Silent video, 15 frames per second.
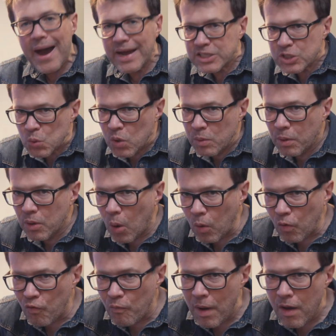I scribble
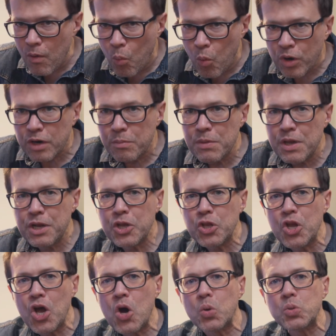all of my work meeting
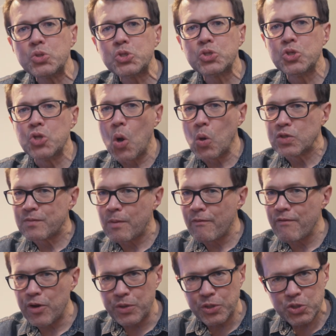notes, notes
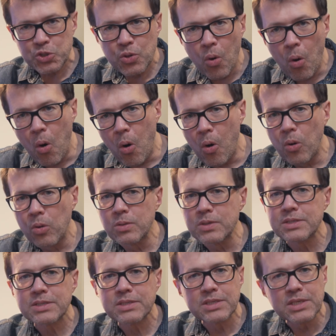from various
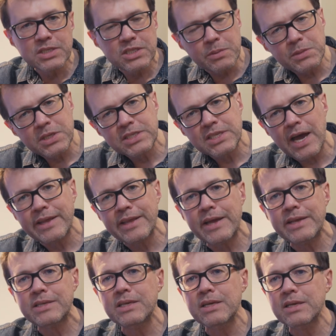calls, system design
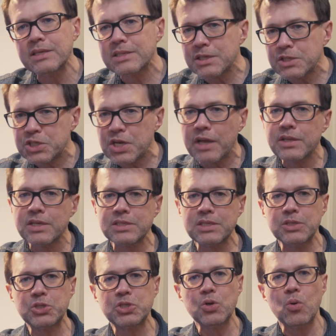ideas, agendas,
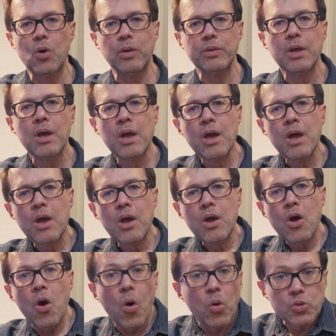and so on.
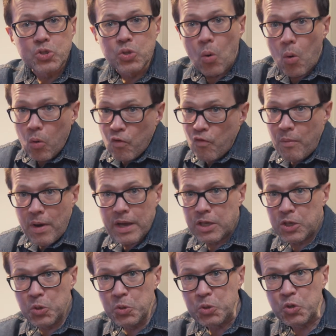Also, all of my
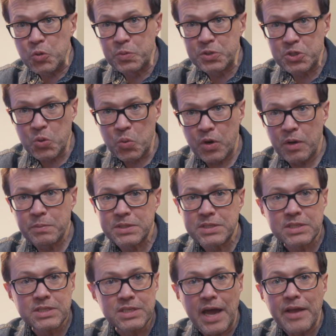YouTube
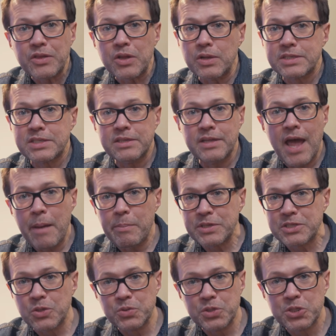scripts, titles, and
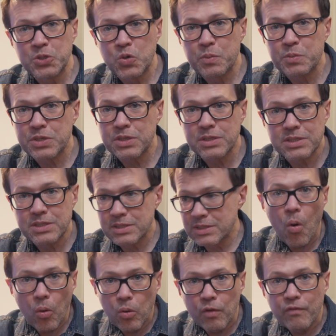episode descriptions,
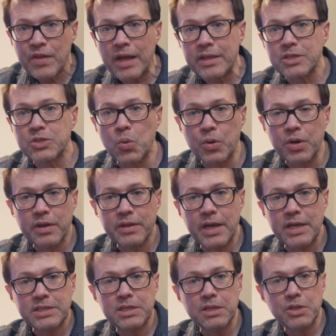all of that is
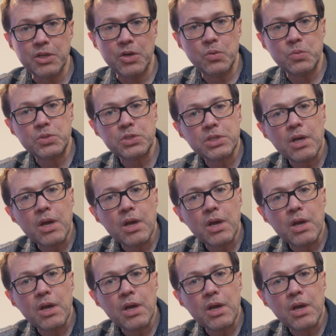organized in notes.